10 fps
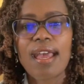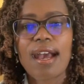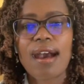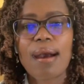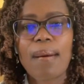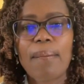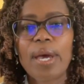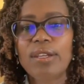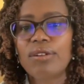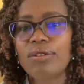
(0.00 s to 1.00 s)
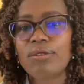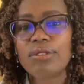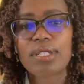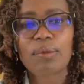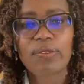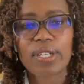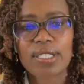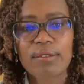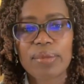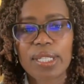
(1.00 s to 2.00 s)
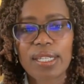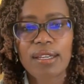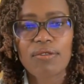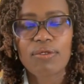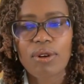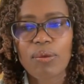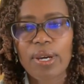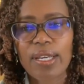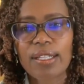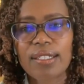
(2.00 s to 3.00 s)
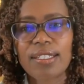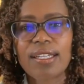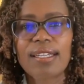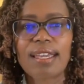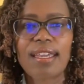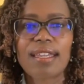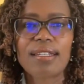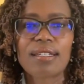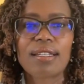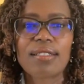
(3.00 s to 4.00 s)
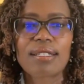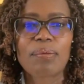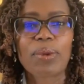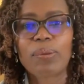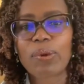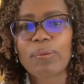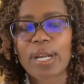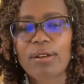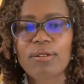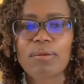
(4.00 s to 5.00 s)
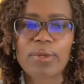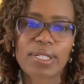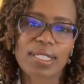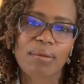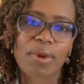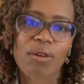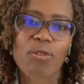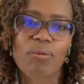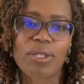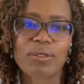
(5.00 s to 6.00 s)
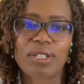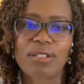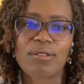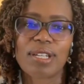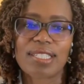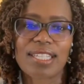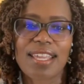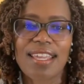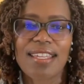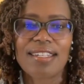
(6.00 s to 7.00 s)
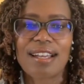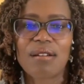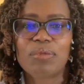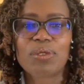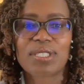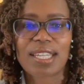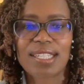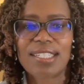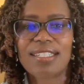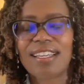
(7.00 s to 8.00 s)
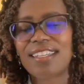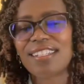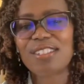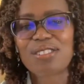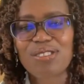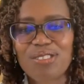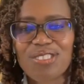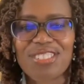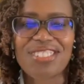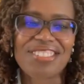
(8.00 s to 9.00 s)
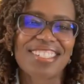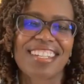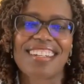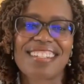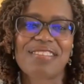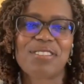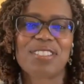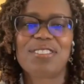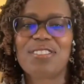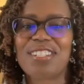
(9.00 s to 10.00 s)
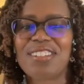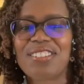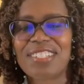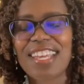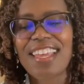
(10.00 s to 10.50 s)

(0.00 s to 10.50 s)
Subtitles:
I know some of us have been here for a while, and some people back home wanasema, oh, mlikuja US na mtusaidi na kitu. You don't tell us what's going on.